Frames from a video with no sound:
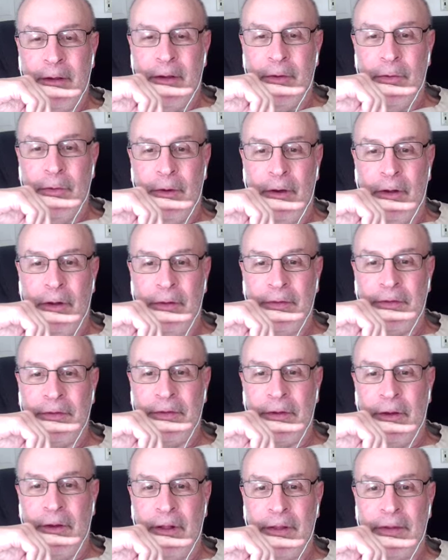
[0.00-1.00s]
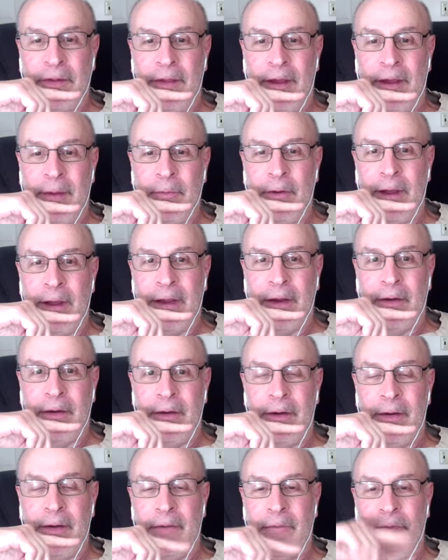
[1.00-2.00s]
who holds the all-time
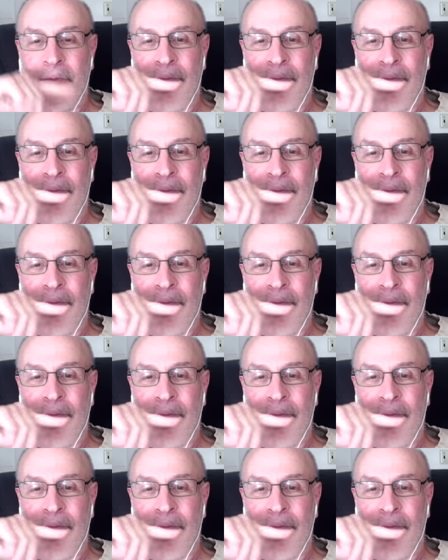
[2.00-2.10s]
record,